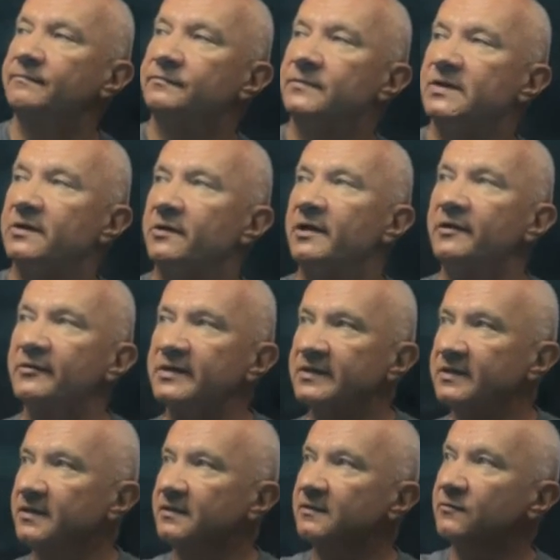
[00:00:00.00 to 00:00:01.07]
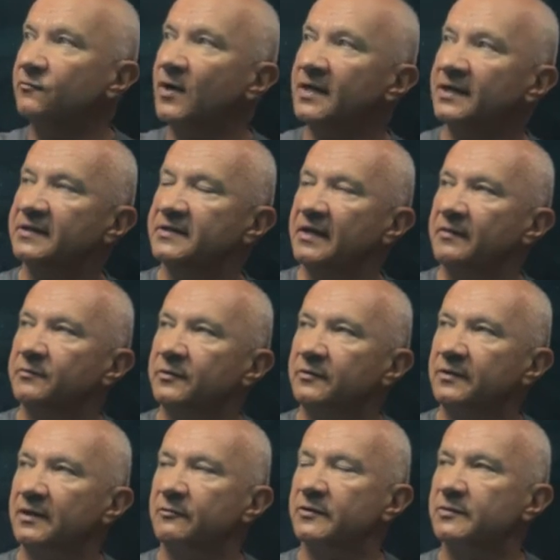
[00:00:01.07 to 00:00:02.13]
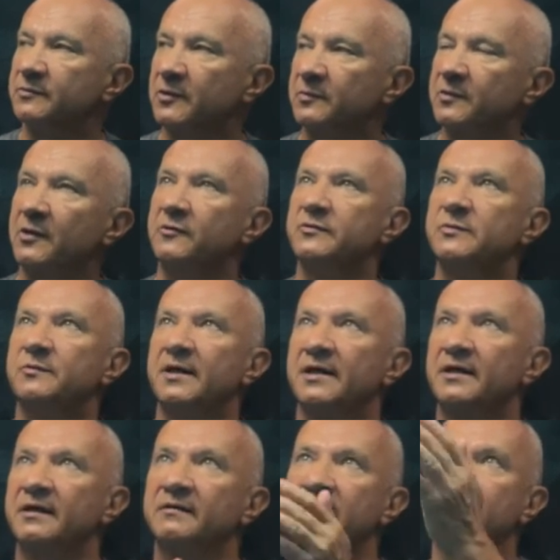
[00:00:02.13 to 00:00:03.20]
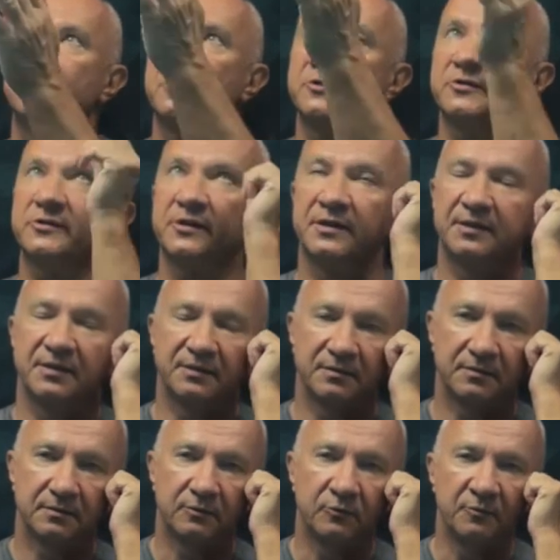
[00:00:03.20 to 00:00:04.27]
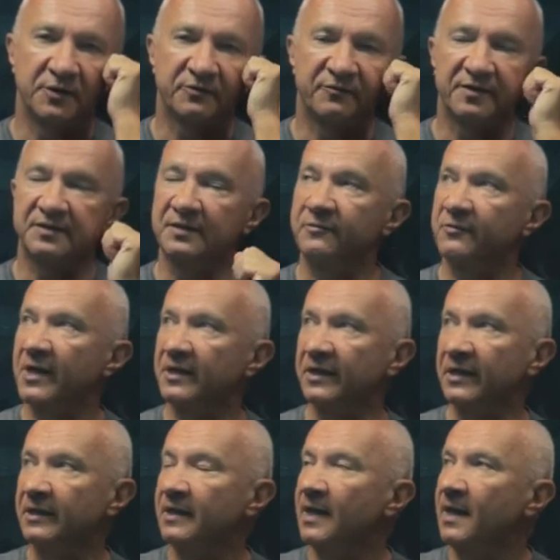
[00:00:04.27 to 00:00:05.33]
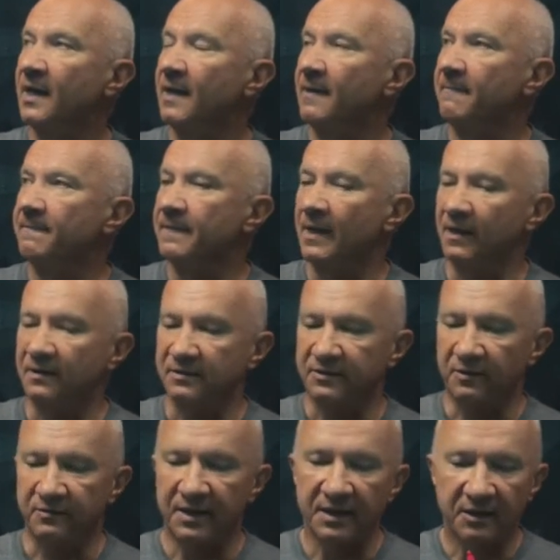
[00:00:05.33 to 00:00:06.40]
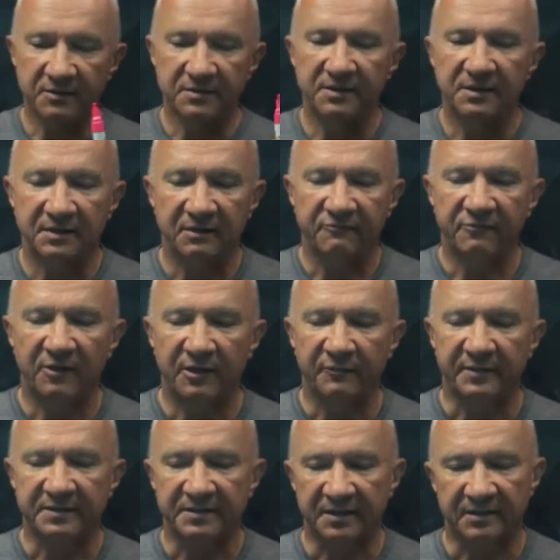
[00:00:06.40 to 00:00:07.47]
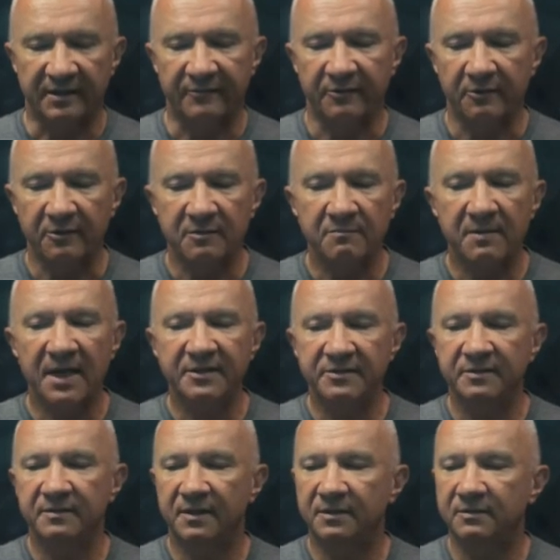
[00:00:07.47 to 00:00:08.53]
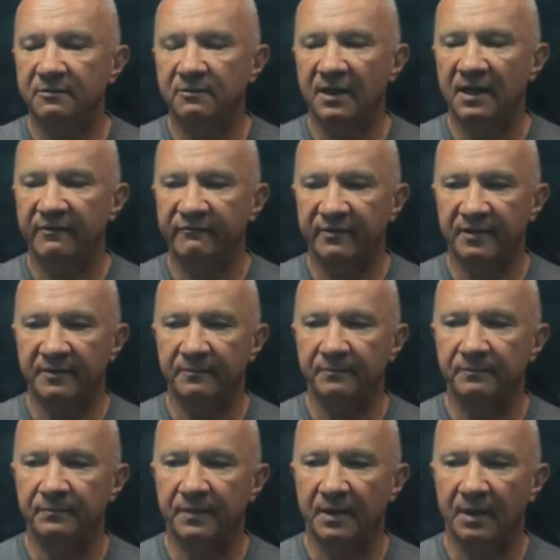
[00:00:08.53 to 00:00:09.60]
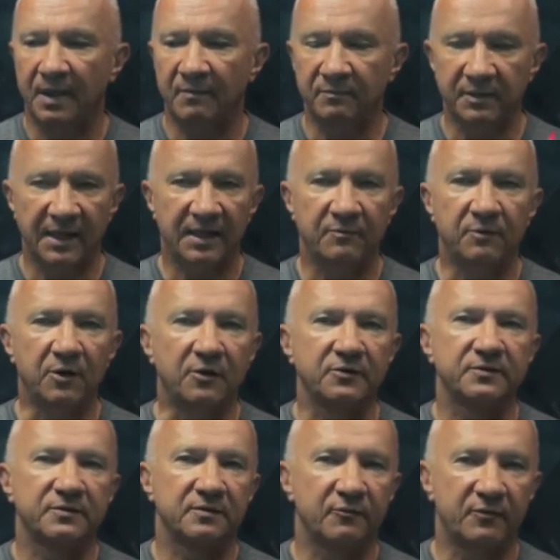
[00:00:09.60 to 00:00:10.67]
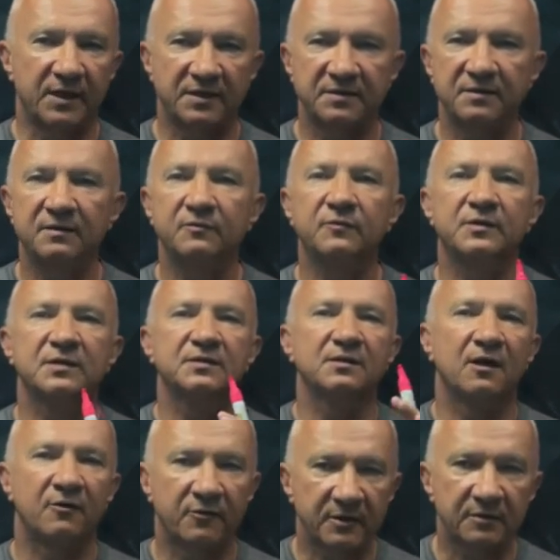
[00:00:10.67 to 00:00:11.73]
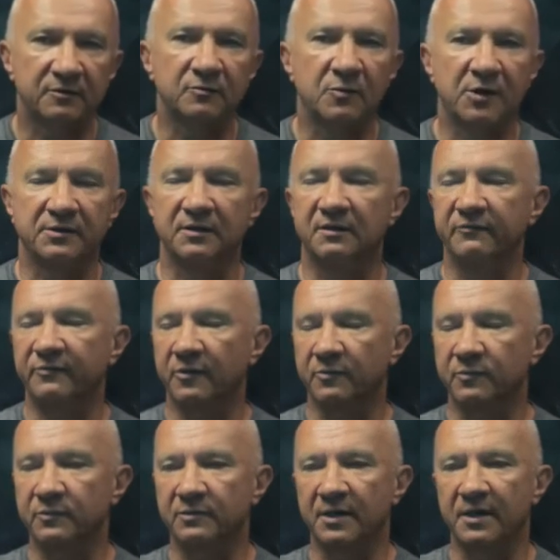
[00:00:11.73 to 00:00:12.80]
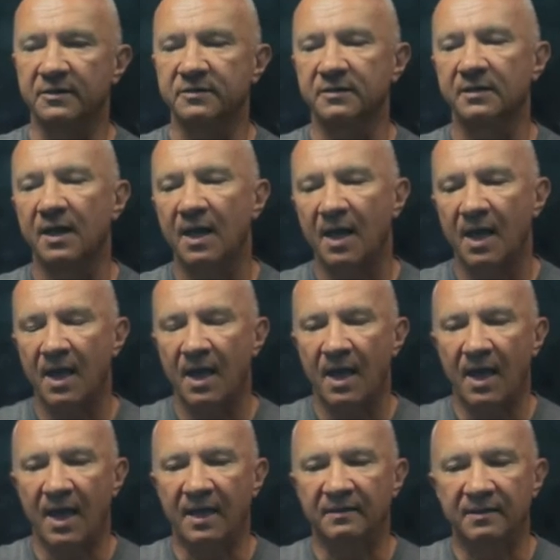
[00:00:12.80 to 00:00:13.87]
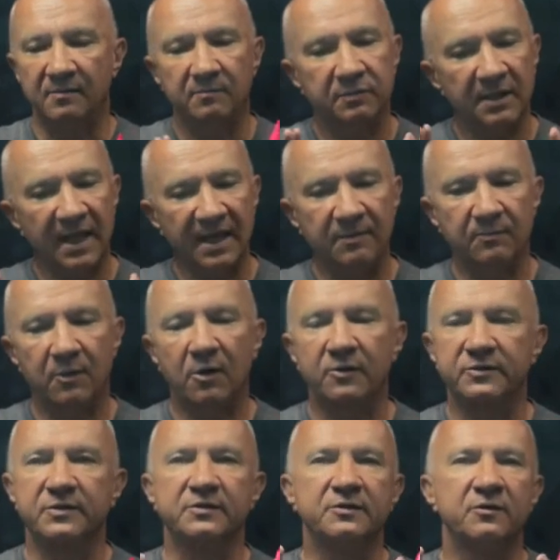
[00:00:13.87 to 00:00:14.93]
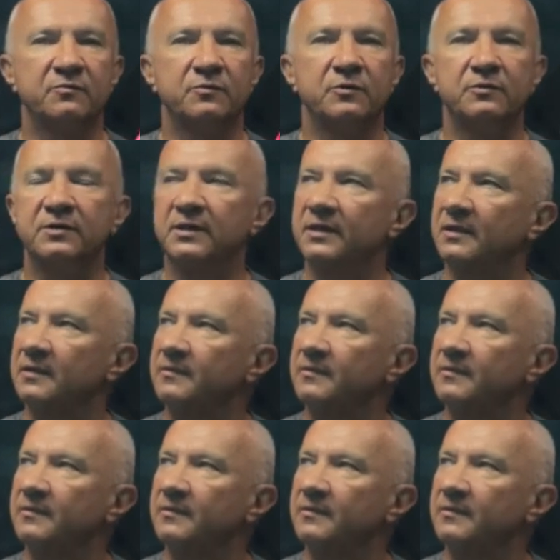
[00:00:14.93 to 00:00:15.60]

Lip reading: So here is one example that was proposed by Ethan Bernstein and Bernstein-Vazirani. So they consider the following scenario. Imagine that you have a black box. So we are still with this oracle model of computation. And the black box is computing